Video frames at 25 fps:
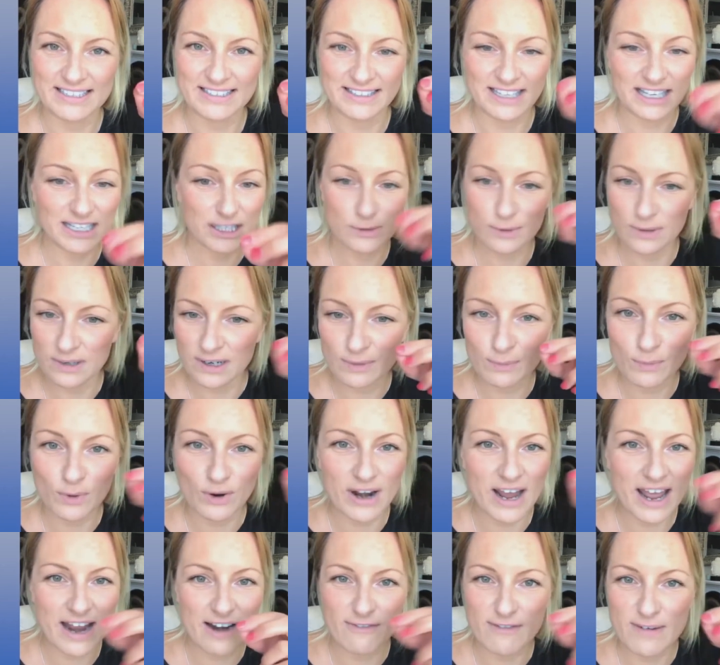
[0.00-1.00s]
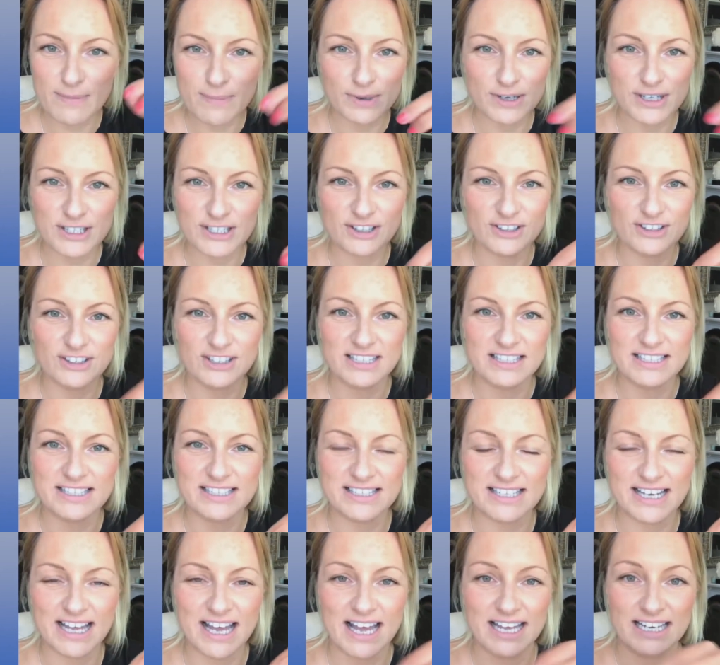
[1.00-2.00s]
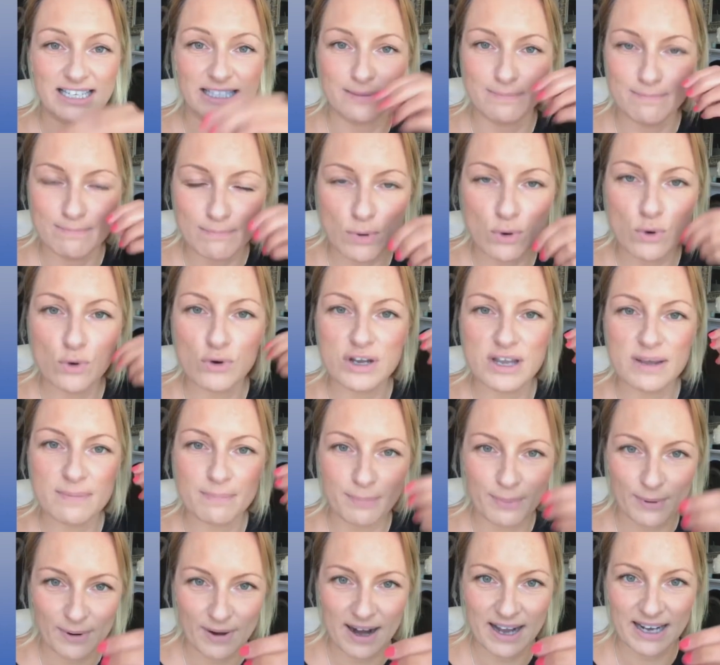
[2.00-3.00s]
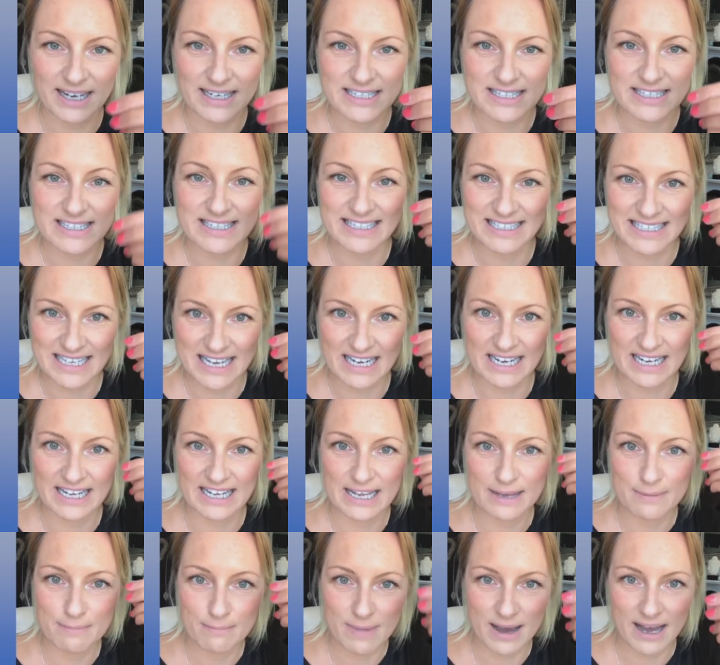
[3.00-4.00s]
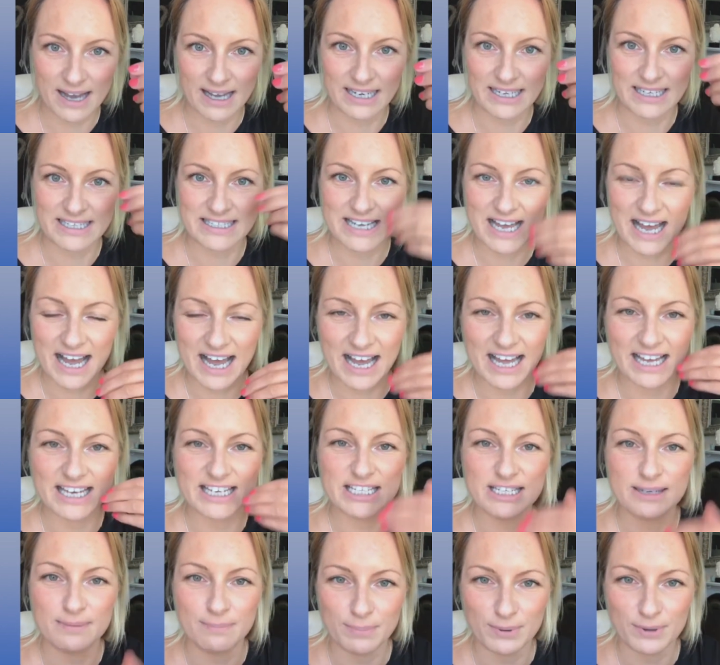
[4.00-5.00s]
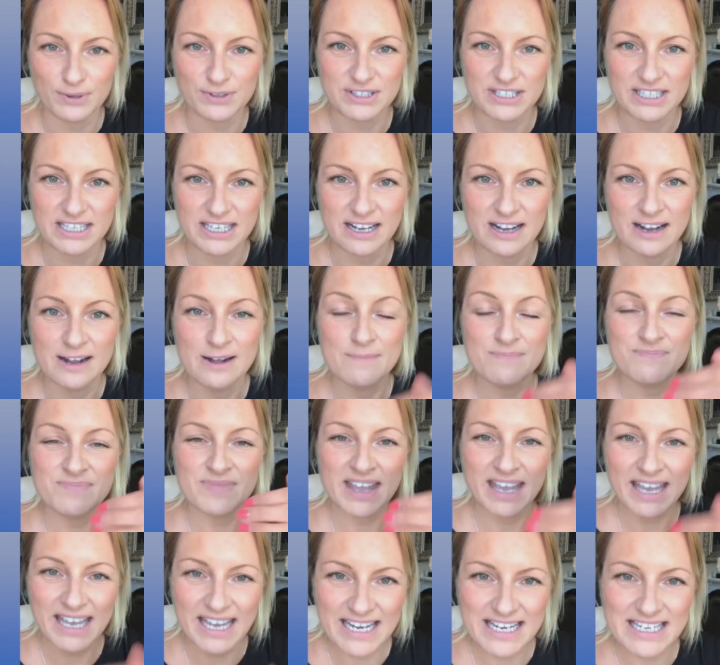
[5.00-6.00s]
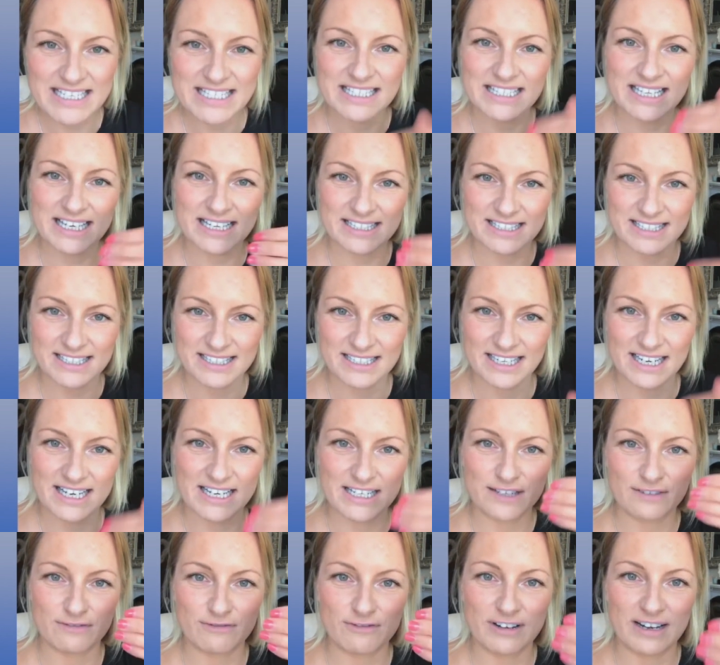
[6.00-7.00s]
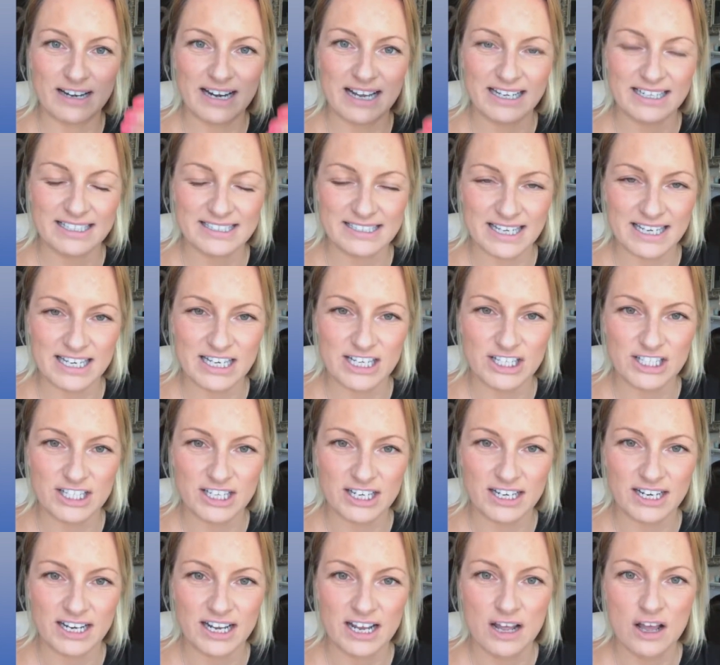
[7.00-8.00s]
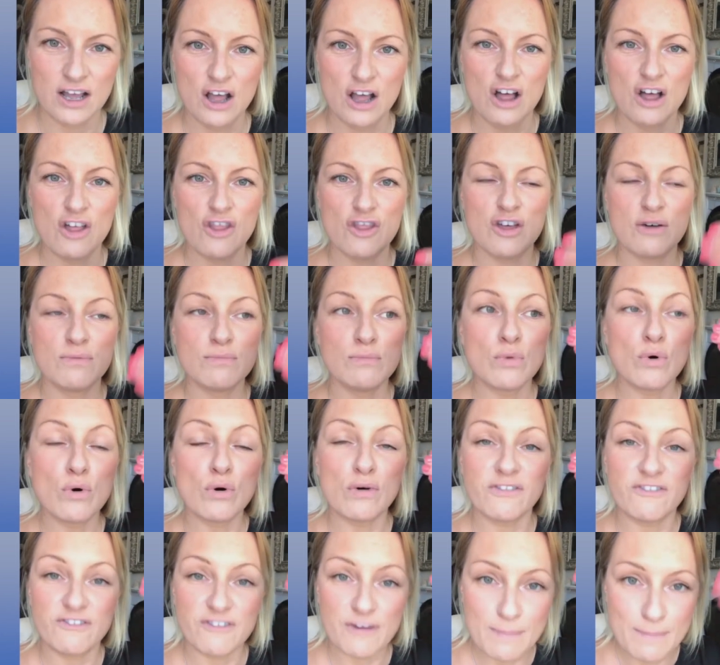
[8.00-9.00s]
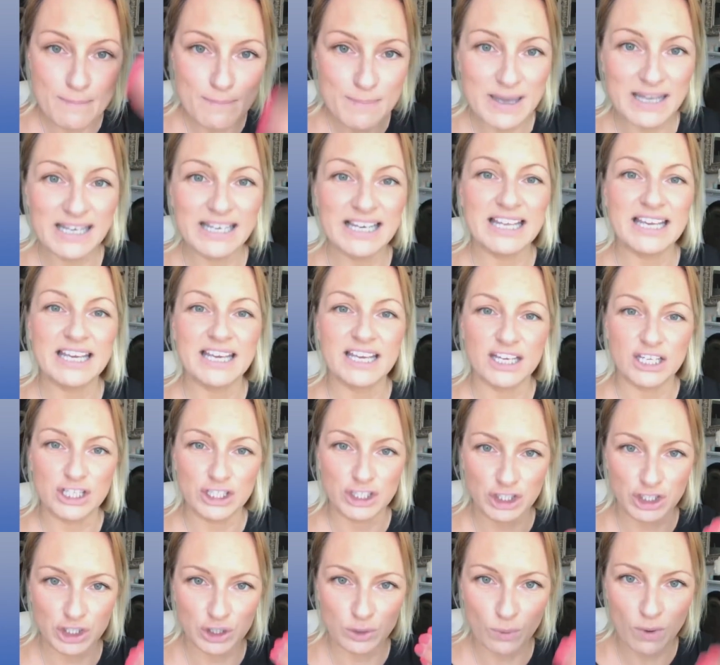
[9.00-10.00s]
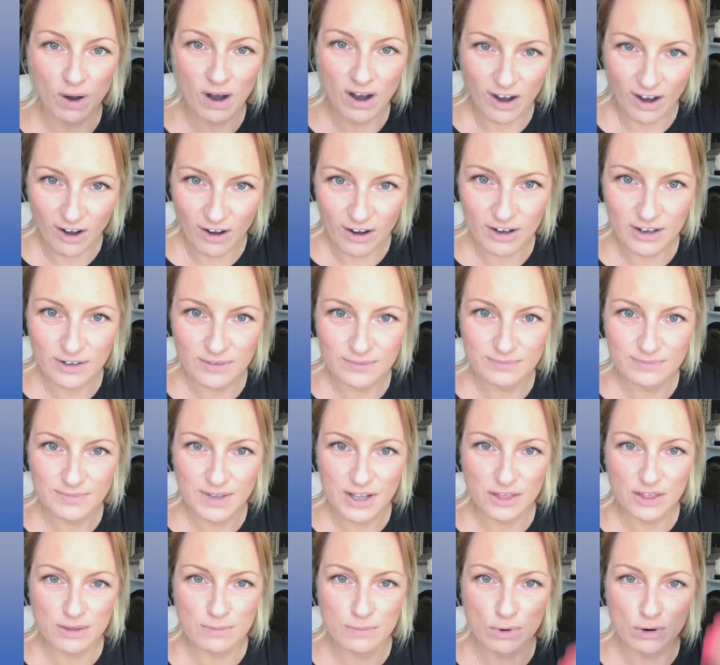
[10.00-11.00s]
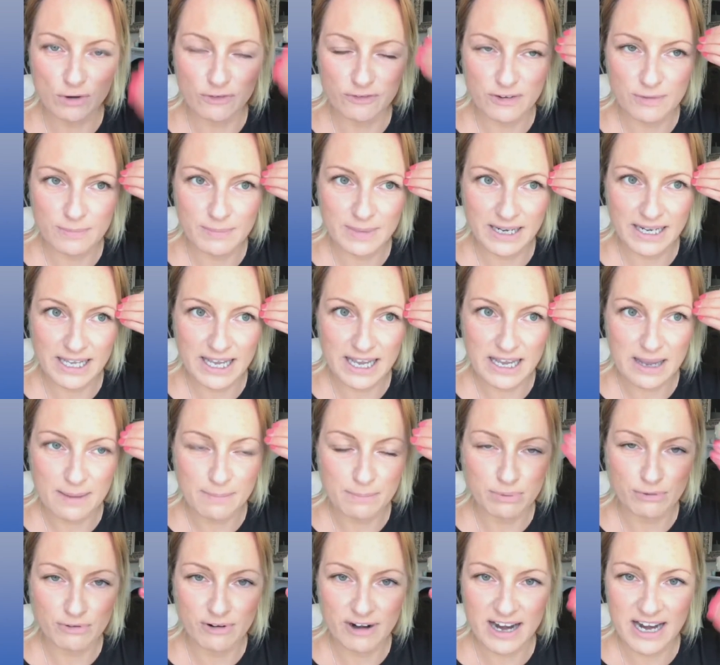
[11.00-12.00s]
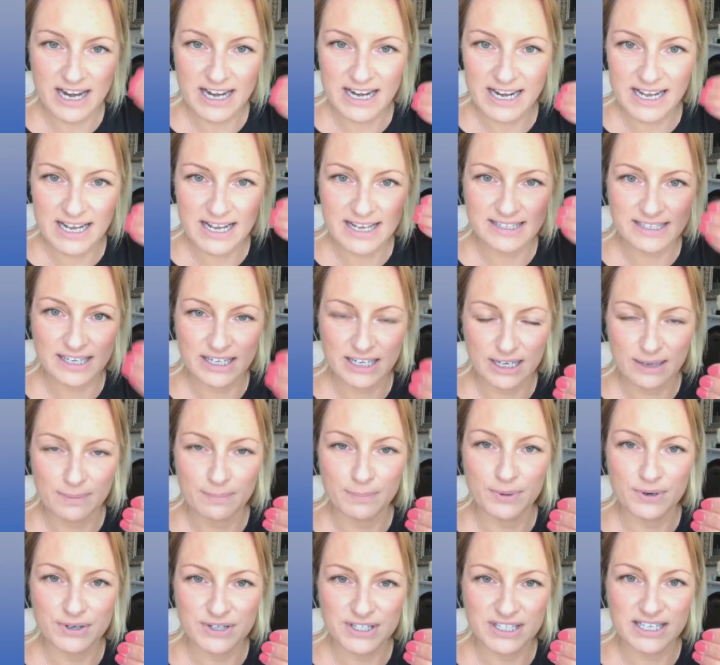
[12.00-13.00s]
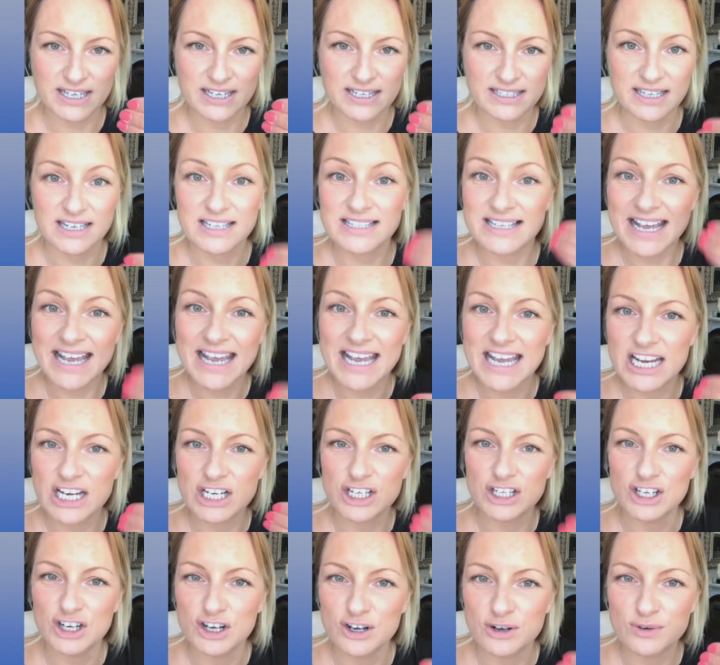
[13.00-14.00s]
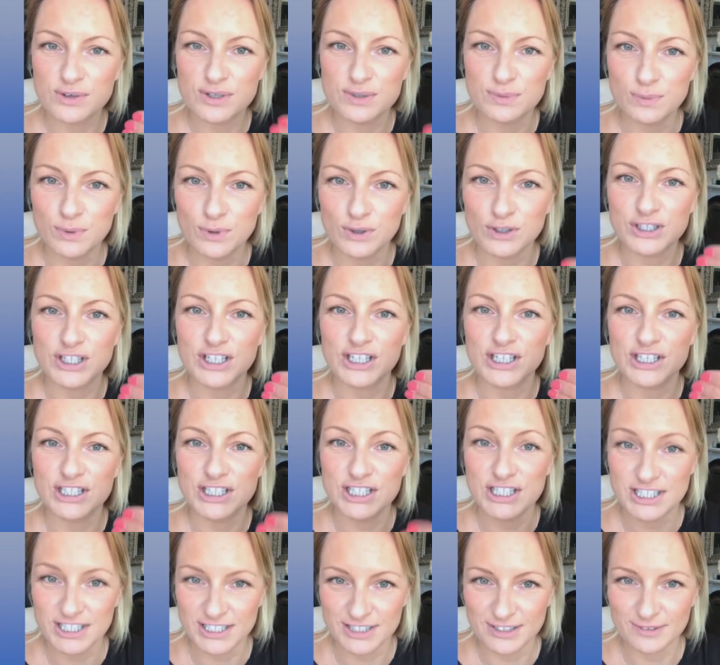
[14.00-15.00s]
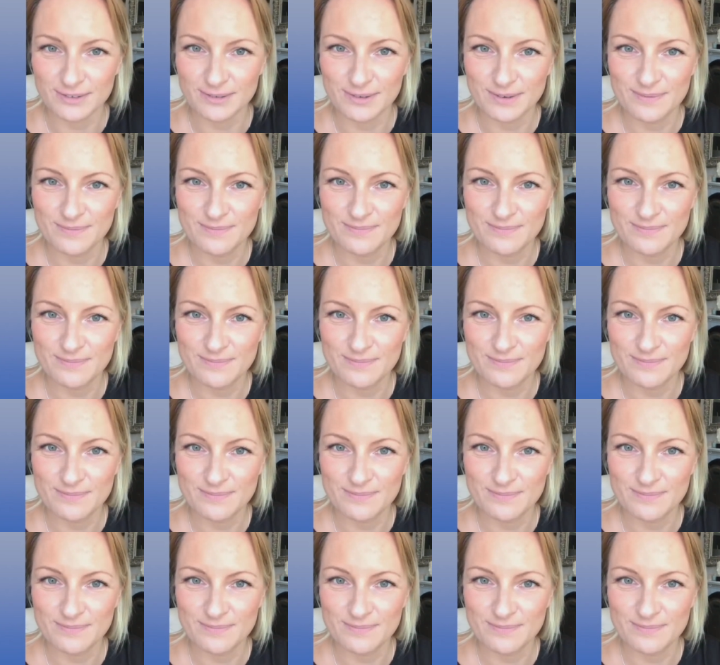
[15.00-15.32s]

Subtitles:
That's what I want everybody to understand. The more you practice getting your mind and your body into that state of relaxation, the more familiar you are, the more familiar your brain is and your body is, because it knows what to do.